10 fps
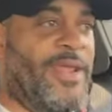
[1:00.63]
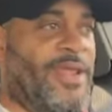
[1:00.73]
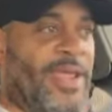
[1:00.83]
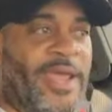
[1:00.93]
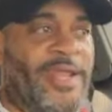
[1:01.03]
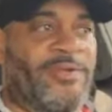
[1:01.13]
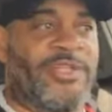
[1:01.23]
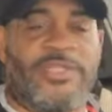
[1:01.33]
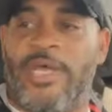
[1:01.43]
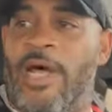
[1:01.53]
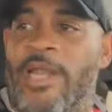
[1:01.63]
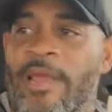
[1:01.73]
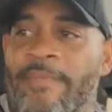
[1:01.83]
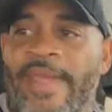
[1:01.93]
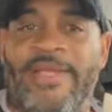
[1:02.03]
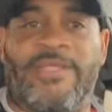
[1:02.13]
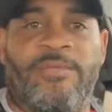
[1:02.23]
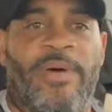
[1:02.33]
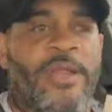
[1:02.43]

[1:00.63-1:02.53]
And it was just utterly amazing.